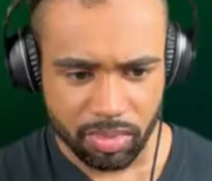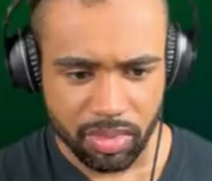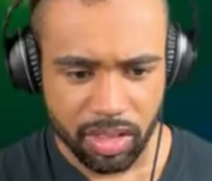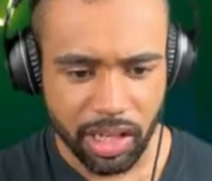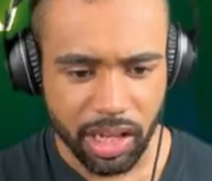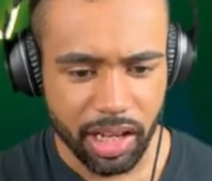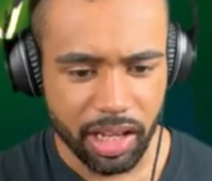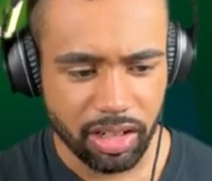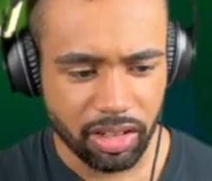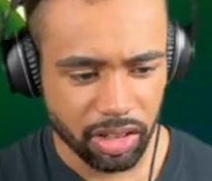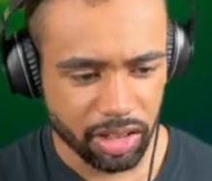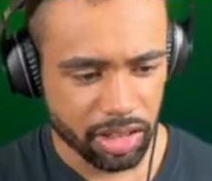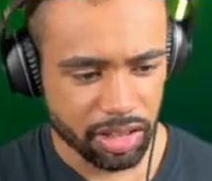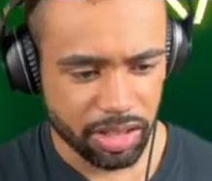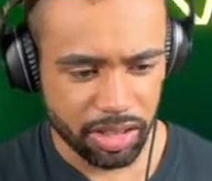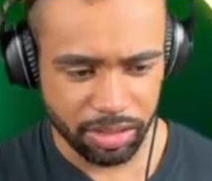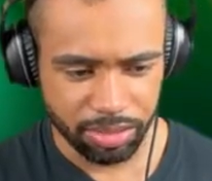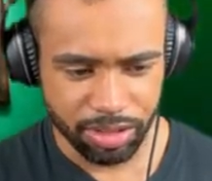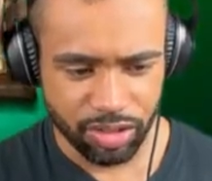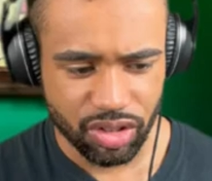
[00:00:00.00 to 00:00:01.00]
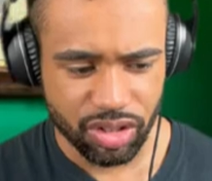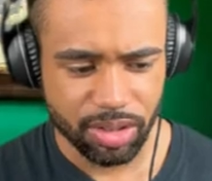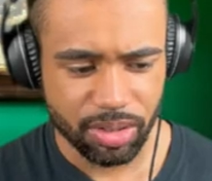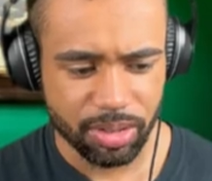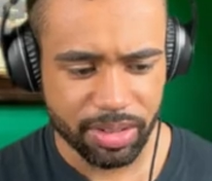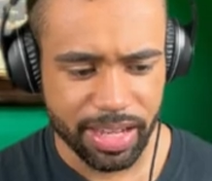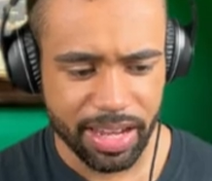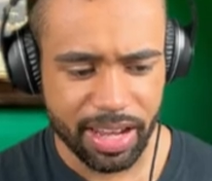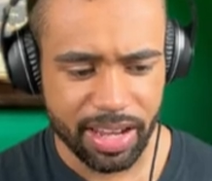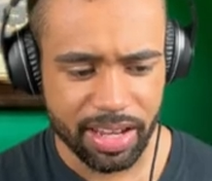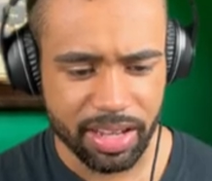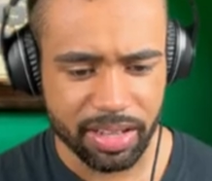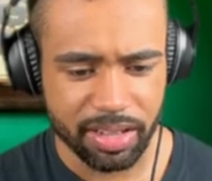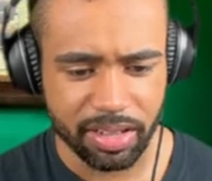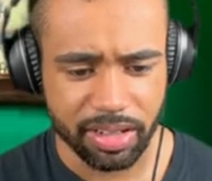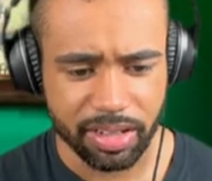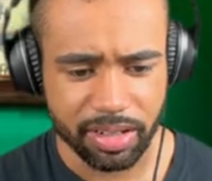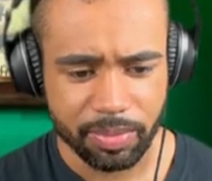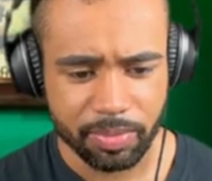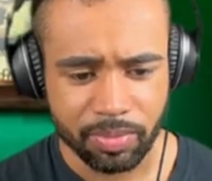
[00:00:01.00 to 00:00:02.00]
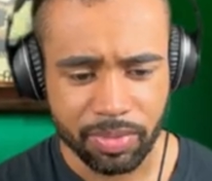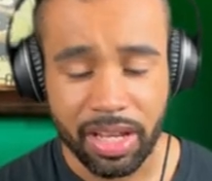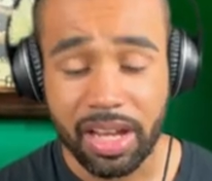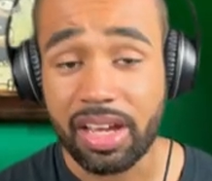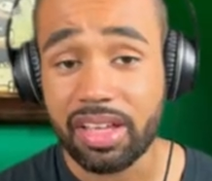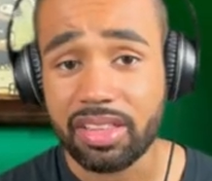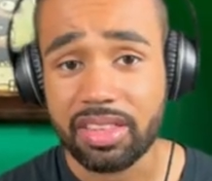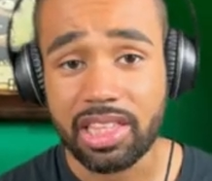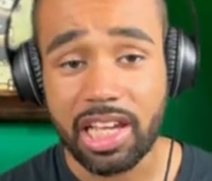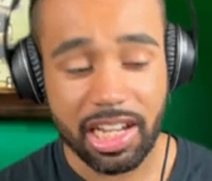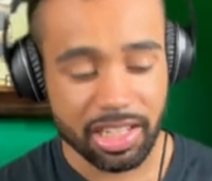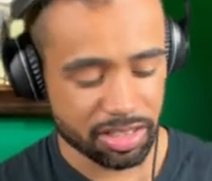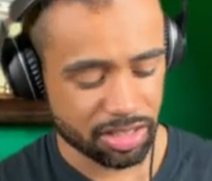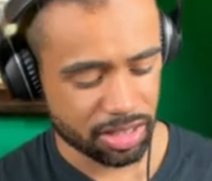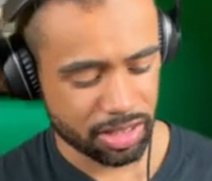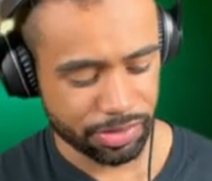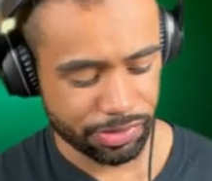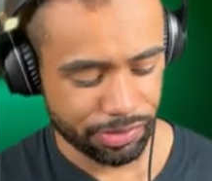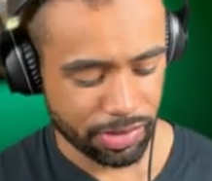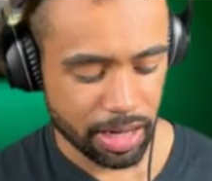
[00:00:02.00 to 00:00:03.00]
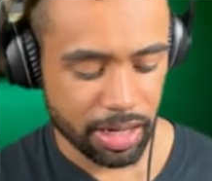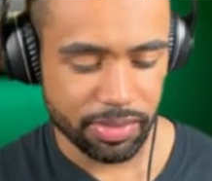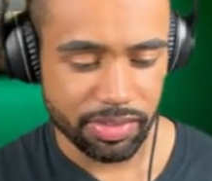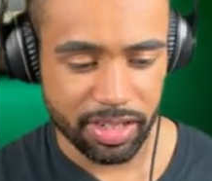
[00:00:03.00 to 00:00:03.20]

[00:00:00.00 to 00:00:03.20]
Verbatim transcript: Yeah, look at the original gang! That's the Five